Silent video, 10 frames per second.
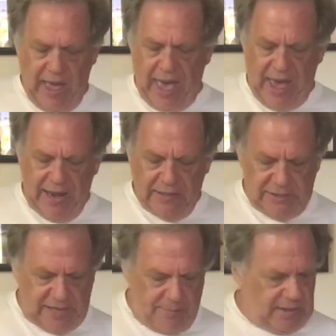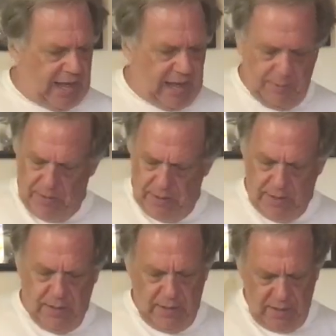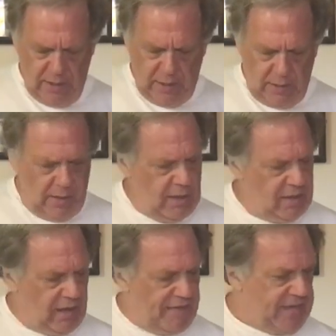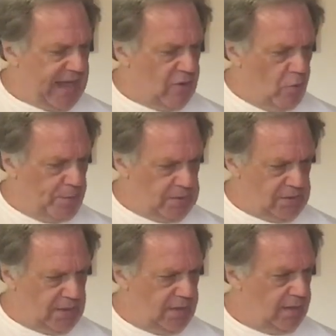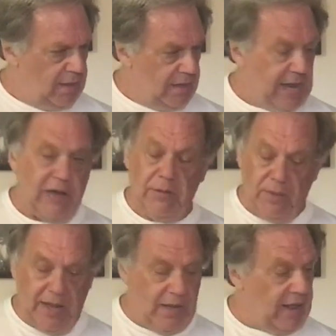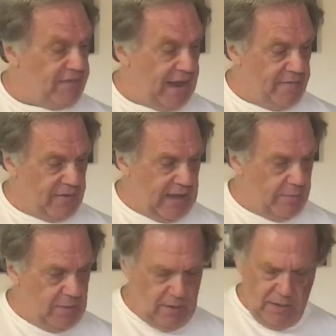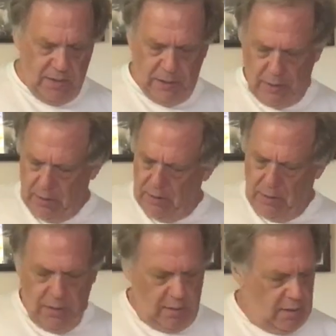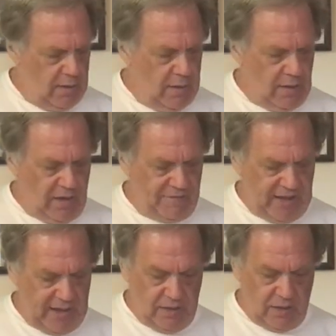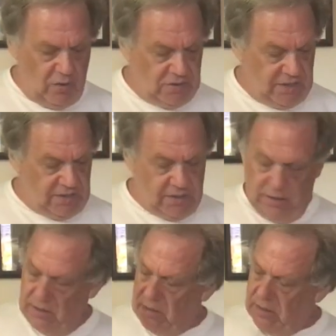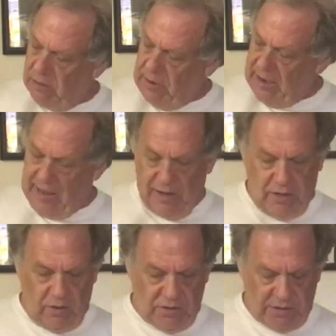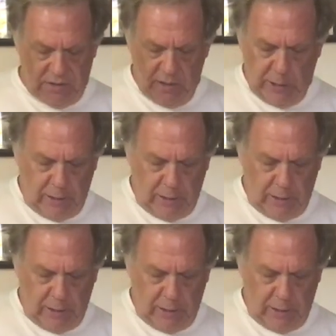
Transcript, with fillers: And at the same time, the left hand opens. Now to play our left hand flam, the left hand closes, the right hand closes.